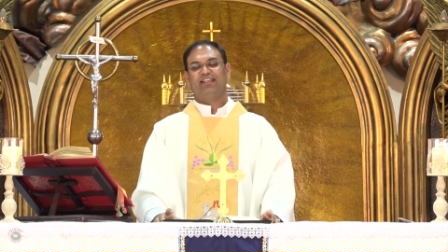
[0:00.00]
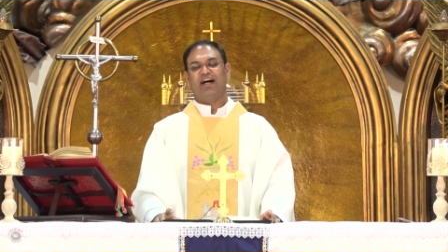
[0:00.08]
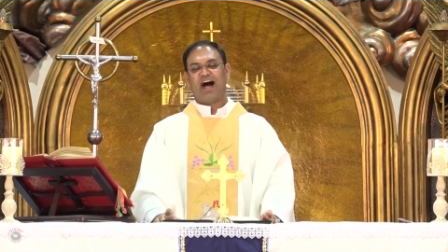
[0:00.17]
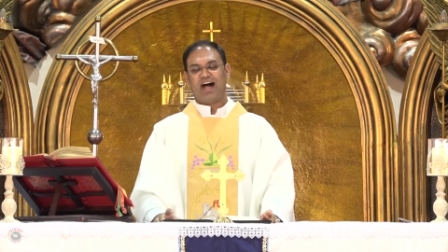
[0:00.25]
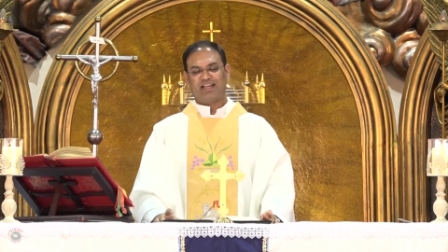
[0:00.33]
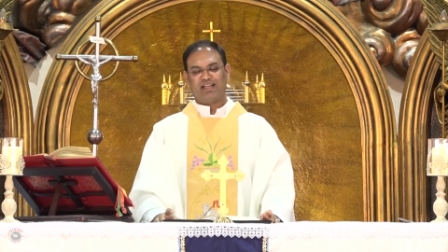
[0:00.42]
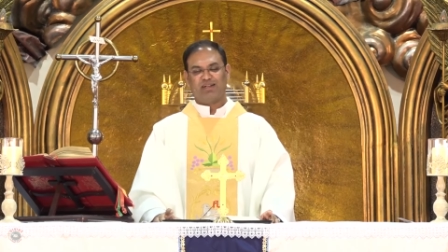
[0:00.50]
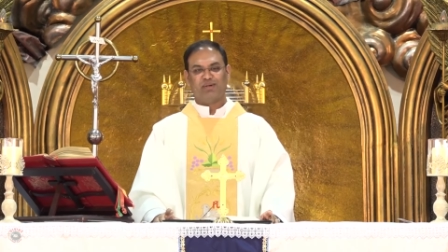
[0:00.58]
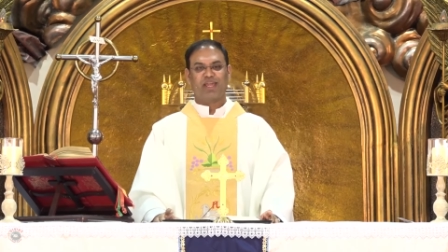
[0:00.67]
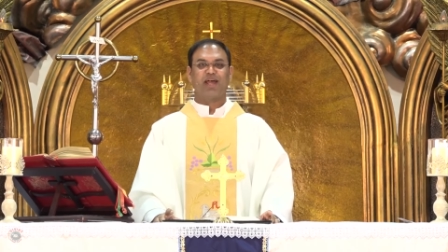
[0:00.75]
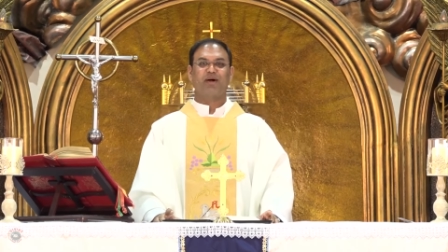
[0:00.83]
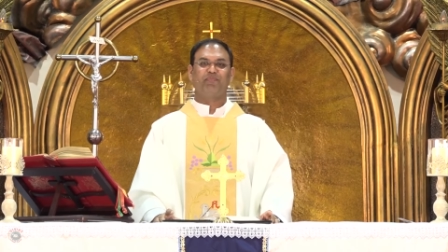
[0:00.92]

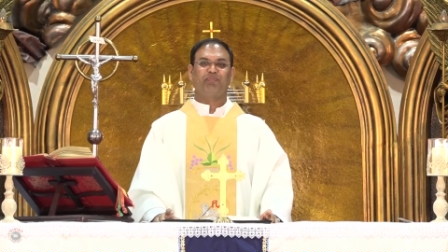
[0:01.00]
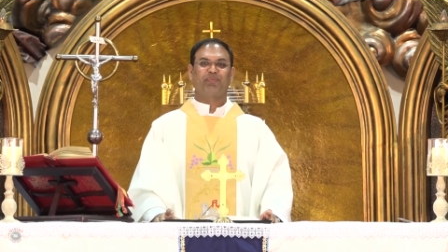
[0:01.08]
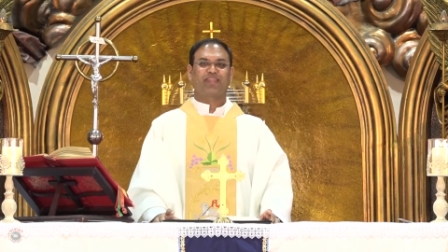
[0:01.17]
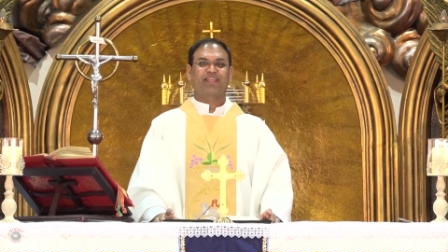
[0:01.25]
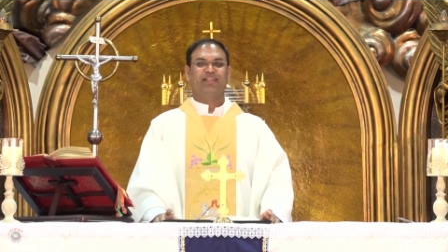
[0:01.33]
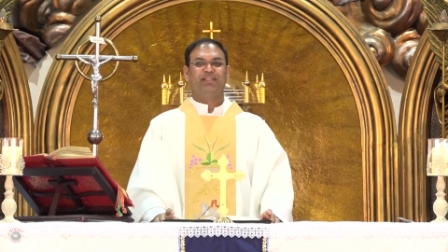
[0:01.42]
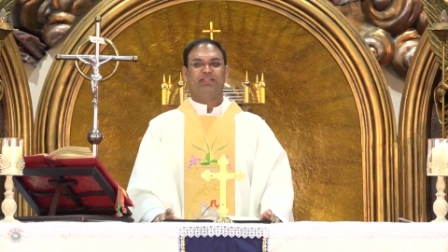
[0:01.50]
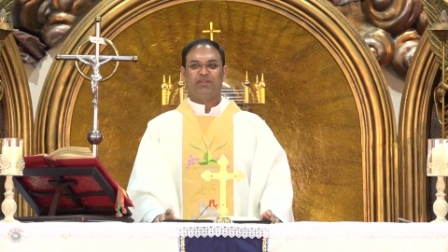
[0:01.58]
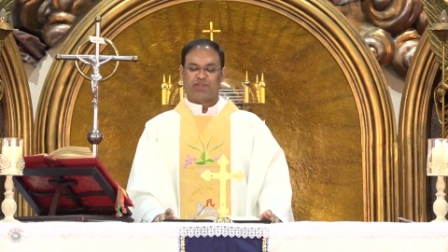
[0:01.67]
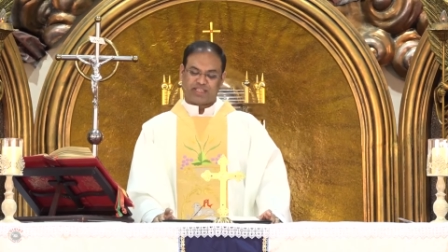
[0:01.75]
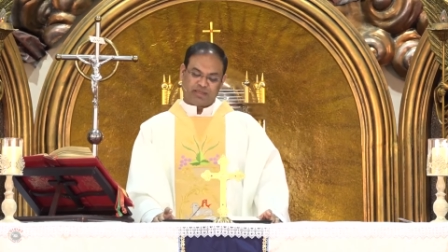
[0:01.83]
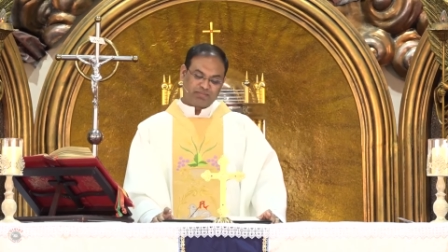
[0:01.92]
Hallelujah. You
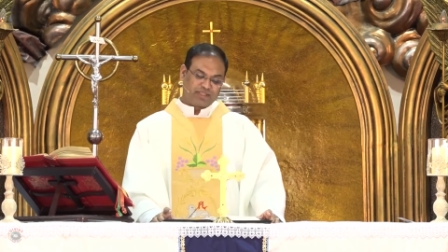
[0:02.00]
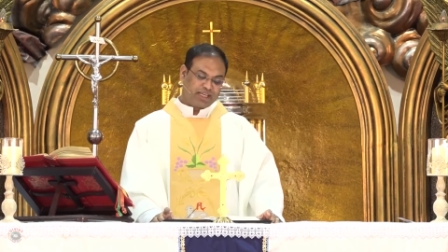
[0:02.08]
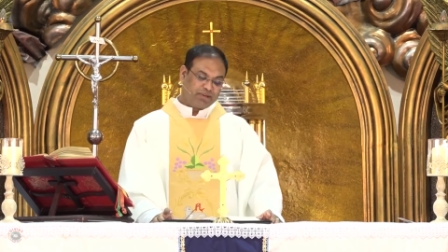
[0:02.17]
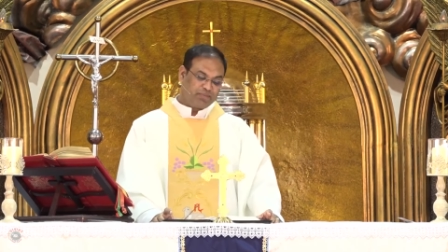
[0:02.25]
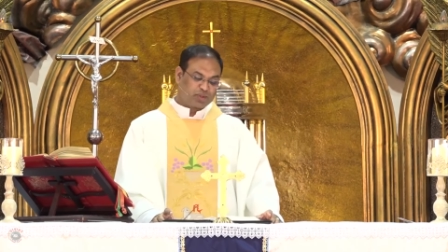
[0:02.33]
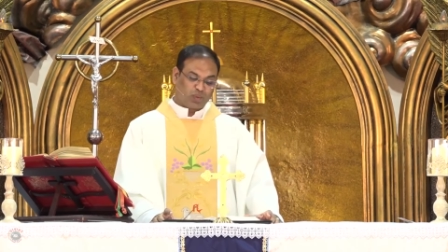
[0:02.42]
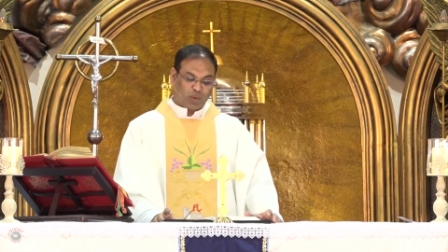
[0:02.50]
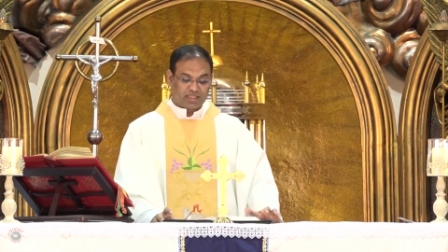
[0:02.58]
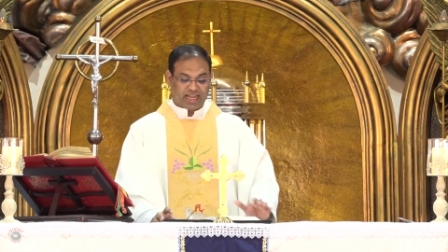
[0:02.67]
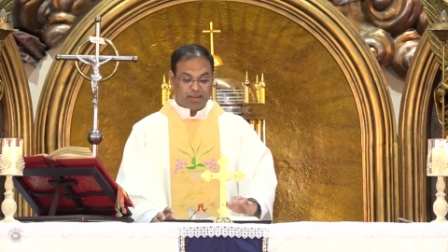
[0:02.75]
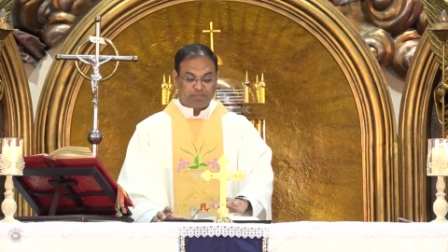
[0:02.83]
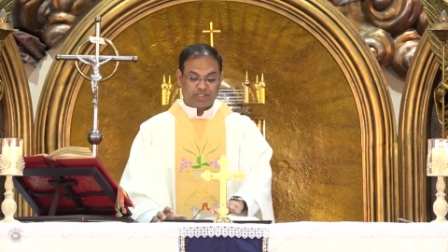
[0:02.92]
know, sometimes what
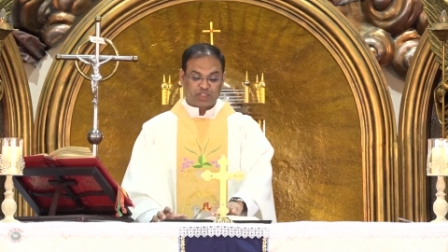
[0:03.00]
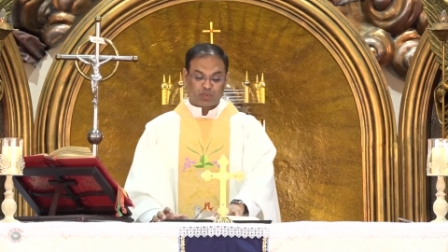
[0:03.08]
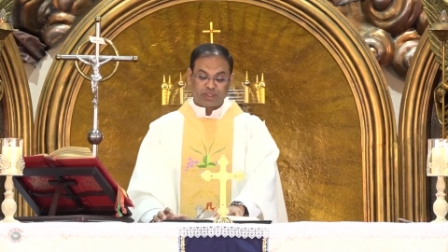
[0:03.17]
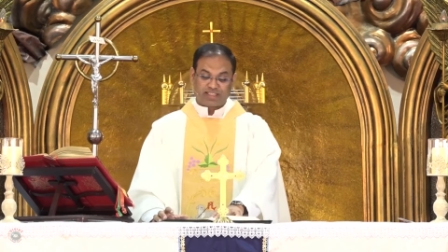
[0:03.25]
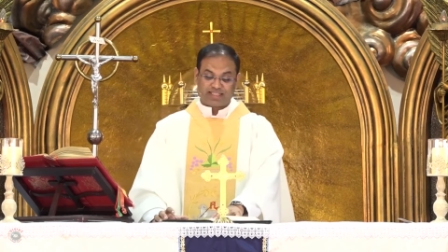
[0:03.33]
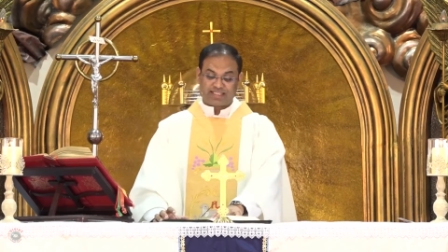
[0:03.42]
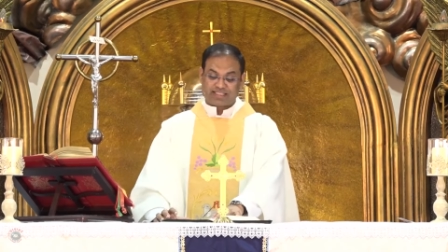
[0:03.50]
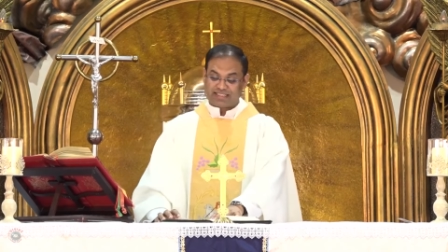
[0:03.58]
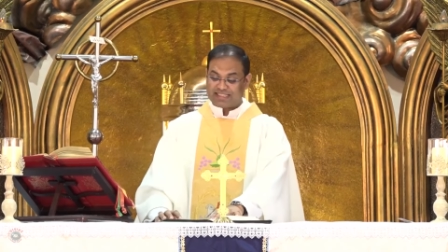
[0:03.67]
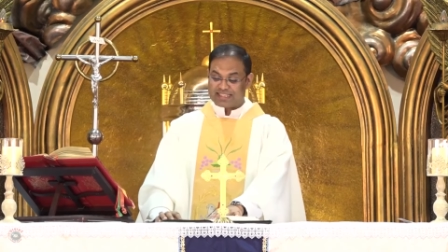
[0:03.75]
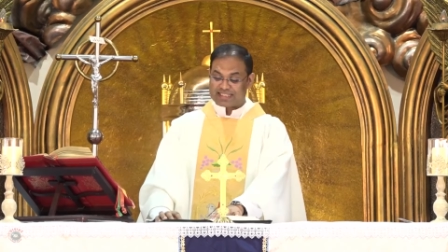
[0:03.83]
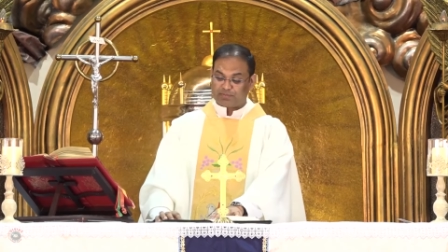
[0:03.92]
happens with
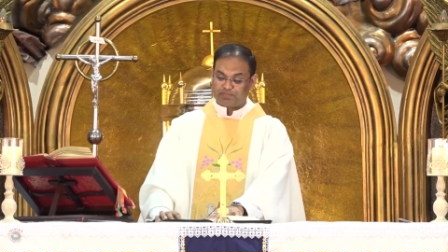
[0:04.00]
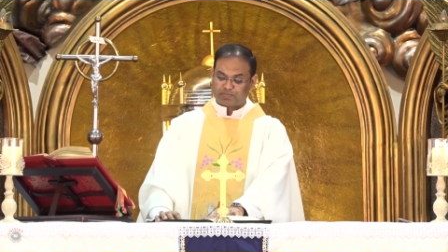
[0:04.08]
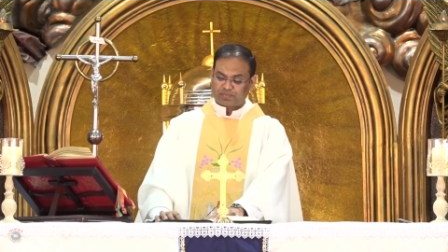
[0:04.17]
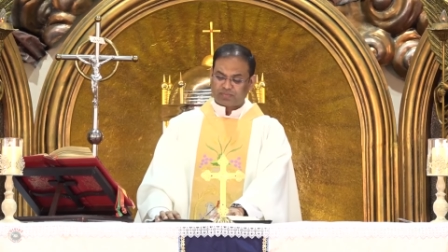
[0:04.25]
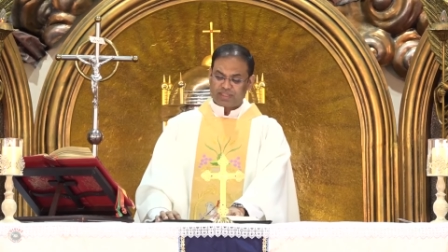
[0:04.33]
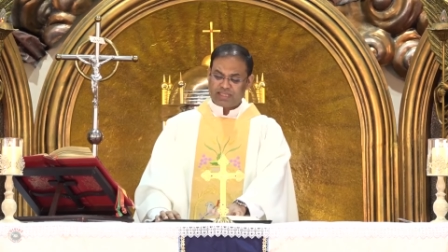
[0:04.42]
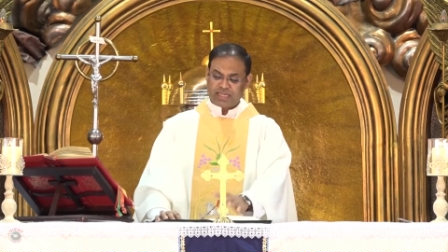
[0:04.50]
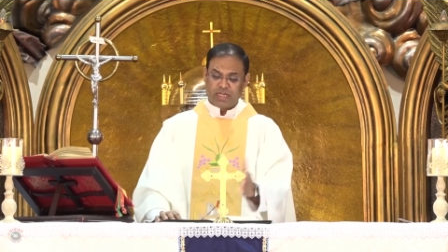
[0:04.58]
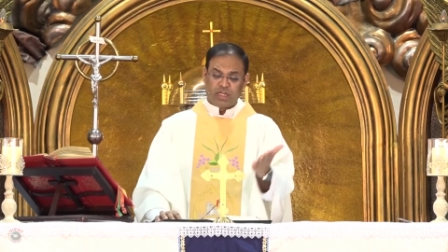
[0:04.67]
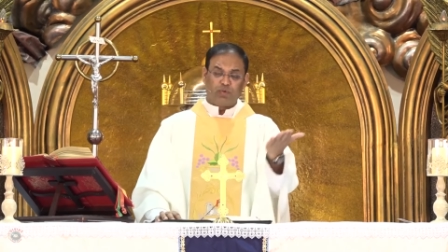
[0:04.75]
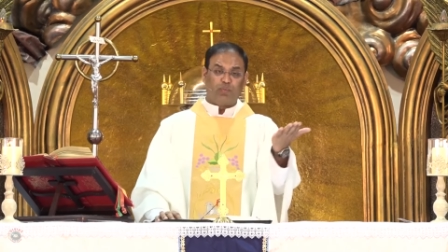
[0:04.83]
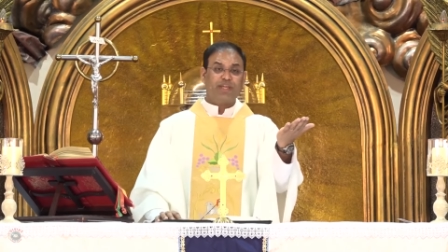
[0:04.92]
us this
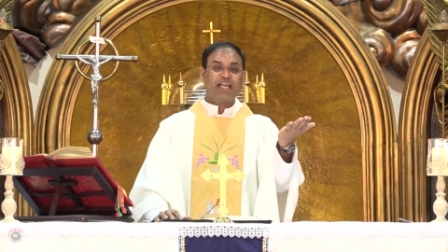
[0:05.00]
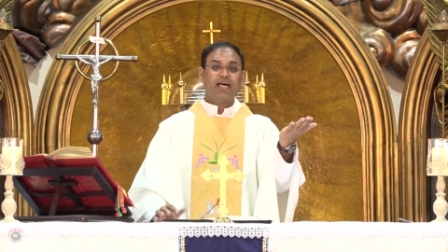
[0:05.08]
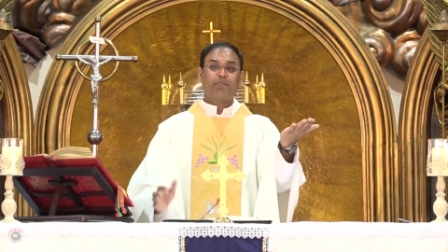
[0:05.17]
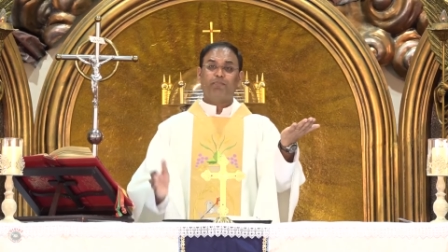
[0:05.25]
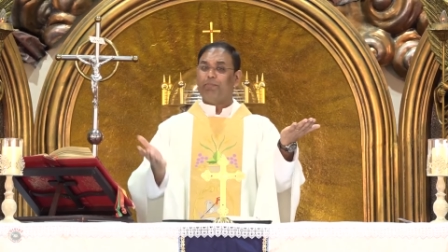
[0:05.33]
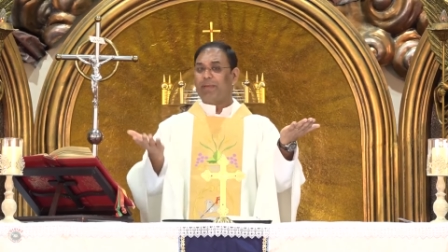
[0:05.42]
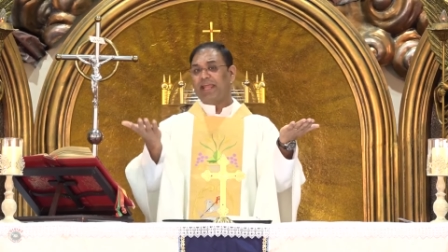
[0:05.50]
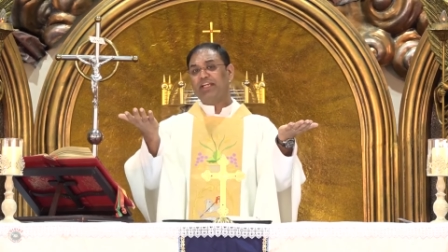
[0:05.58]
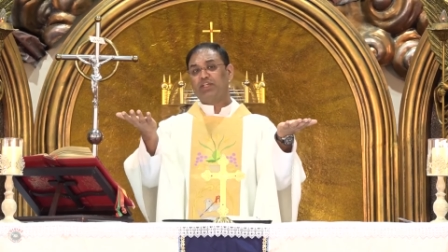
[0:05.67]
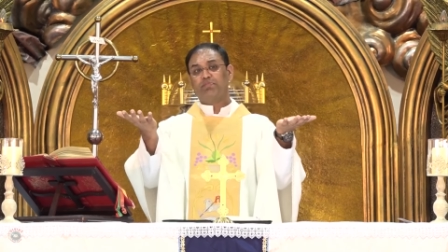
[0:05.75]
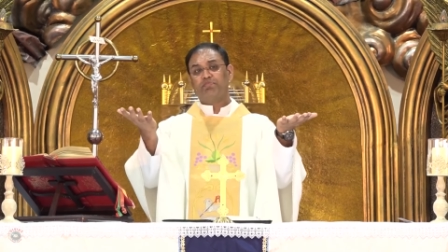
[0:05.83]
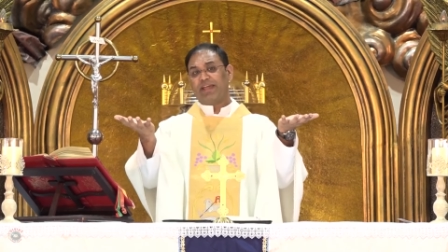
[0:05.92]
we are
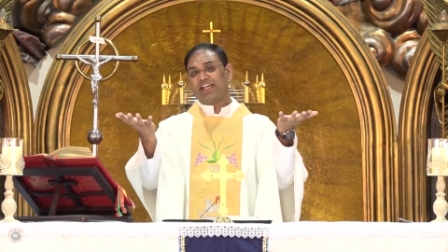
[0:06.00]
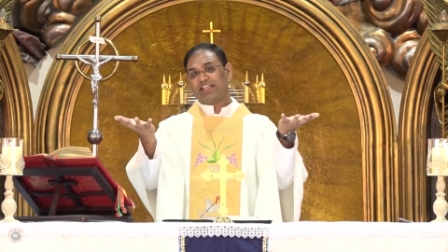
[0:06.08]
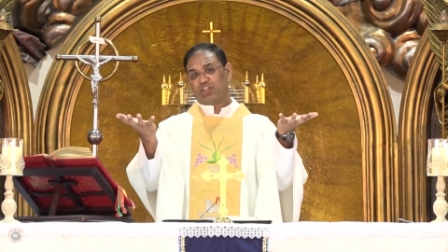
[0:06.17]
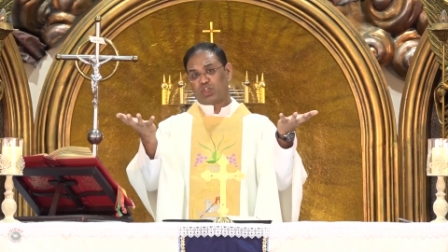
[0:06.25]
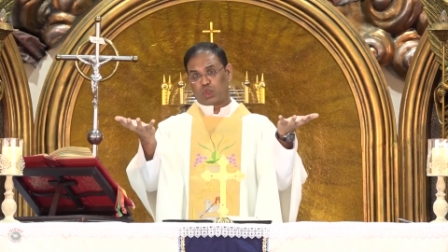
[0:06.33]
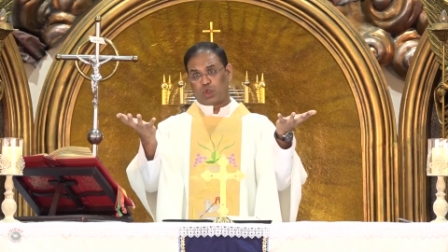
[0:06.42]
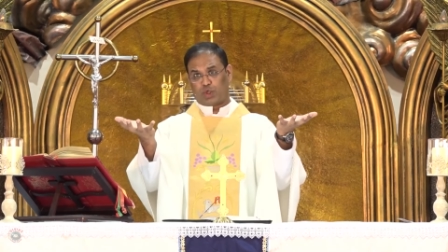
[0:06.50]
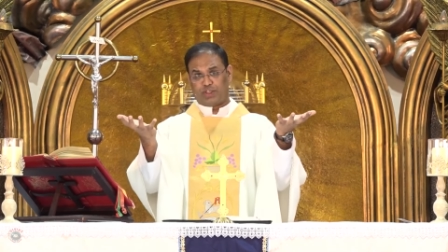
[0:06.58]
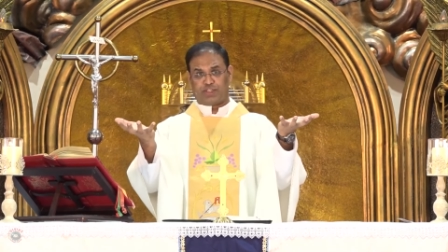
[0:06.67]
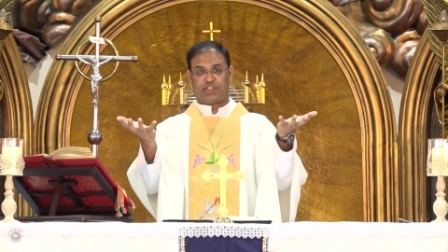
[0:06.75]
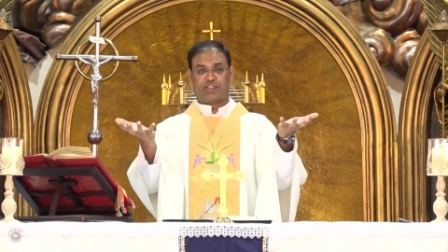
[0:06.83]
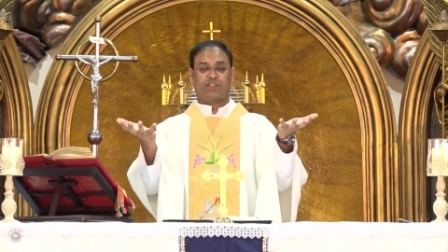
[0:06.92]
made to make a
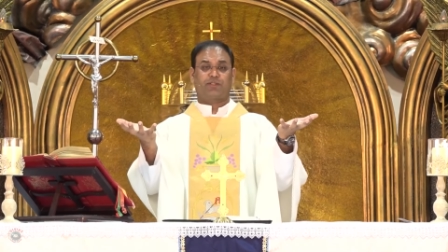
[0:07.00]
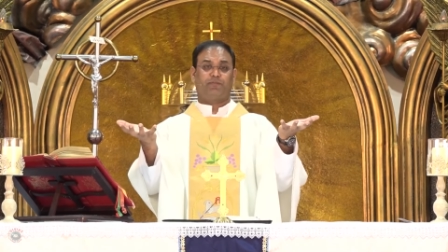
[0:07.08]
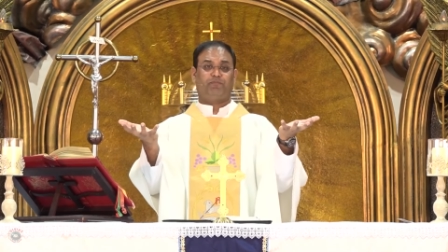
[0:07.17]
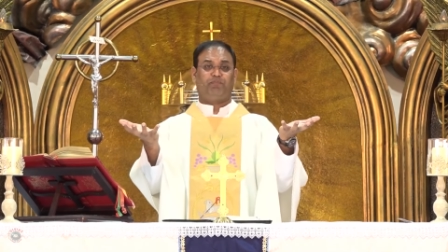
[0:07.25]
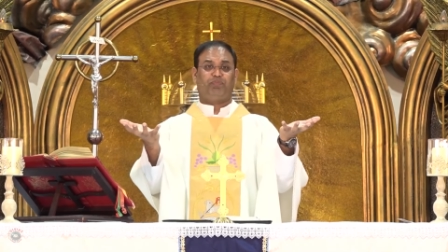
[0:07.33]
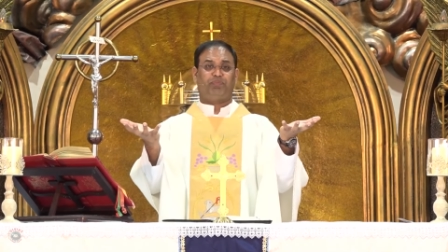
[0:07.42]
choice.